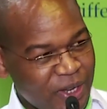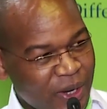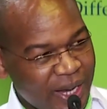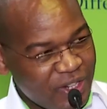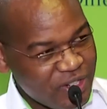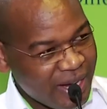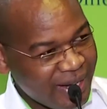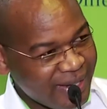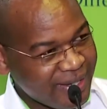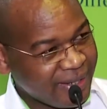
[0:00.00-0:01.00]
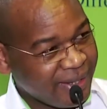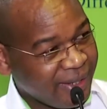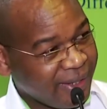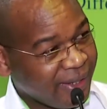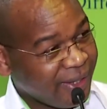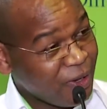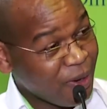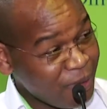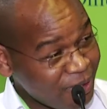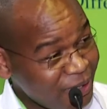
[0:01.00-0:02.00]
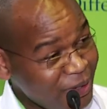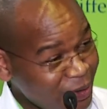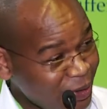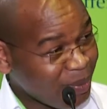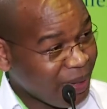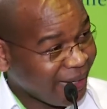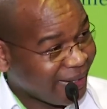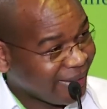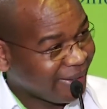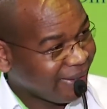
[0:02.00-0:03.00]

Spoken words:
you can challenge, you have your CEO on your back.